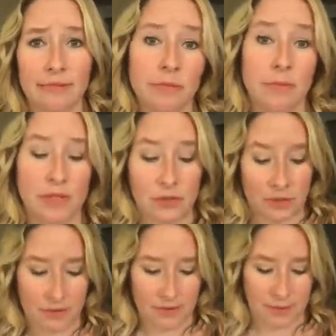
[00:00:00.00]
wasn't sure
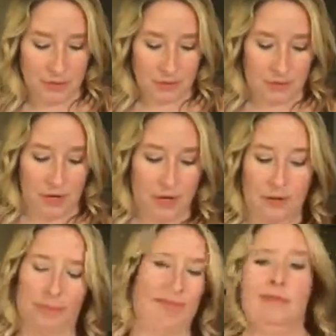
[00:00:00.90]
if it was going to be too dark,
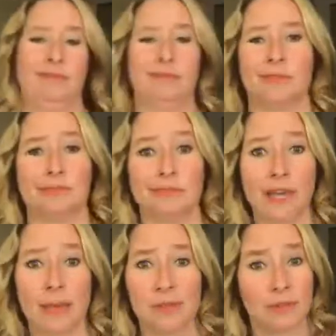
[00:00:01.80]
but it
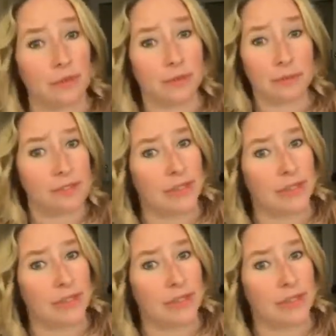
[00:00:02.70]
absolutely was